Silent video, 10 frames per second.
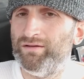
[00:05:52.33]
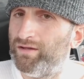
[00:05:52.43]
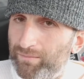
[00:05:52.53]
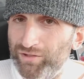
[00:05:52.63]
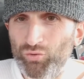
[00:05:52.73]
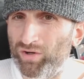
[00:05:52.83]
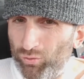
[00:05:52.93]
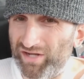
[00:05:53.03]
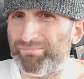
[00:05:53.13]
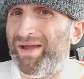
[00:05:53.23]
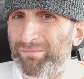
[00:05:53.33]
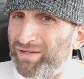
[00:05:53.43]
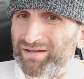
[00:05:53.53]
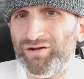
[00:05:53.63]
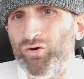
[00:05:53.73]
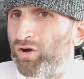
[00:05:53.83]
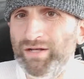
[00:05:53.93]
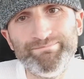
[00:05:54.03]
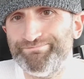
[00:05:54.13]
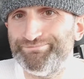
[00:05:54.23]
I mean, you want to watch Bambi and then go
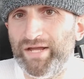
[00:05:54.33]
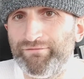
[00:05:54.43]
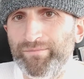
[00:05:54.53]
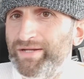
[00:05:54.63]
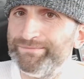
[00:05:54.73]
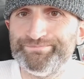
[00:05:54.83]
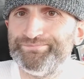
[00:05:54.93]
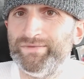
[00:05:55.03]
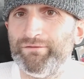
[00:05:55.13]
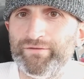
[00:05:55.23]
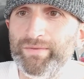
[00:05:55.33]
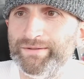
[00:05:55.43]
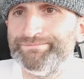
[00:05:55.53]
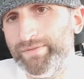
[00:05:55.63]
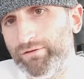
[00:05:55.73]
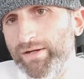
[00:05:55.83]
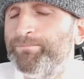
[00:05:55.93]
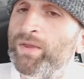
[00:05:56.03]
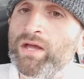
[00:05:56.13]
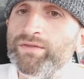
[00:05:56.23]
hunt? Not for me. Not for me. All right.
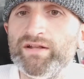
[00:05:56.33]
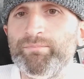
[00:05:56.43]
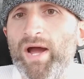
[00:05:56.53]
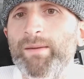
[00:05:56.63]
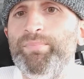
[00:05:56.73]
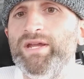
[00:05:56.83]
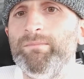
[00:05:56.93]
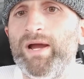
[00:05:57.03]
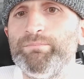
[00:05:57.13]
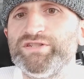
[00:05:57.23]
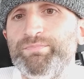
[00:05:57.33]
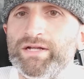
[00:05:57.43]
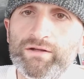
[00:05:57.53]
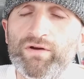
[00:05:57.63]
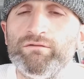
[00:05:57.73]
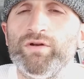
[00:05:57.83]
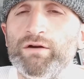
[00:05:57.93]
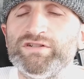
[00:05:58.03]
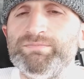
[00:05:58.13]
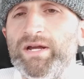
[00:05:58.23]
That's my opinion, my perspective. I, I
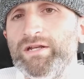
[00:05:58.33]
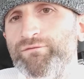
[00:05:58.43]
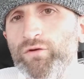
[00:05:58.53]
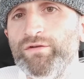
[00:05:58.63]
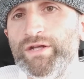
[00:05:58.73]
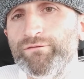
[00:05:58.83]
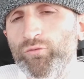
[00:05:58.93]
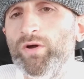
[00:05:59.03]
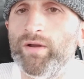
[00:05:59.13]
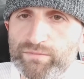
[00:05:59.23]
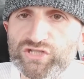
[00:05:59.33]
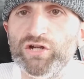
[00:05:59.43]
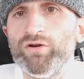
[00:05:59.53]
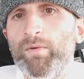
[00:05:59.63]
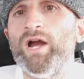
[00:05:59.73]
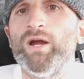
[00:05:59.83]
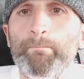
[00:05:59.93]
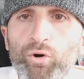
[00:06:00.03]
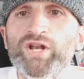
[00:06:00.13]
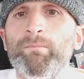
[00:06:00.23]
respect if you have a different one. I'm sharing mine. I'm
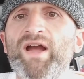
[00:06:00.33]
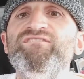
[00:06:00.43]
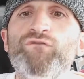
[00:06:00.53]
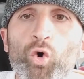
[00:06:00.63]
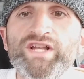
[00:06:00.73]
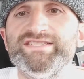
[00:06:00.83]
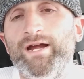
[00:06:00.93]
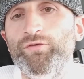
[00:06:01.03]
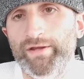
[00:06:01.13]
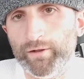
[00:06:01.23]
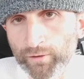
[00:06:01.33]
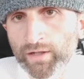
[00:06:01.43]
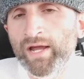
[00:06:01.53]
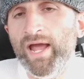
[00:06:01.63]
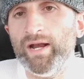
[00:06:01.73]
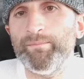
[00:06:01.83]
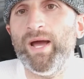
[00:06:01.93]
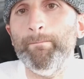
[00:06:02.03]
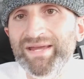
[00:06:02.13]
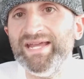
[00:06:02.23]
putting my voice out there and I'm
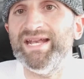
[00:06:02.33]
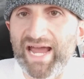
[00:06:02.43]
not being an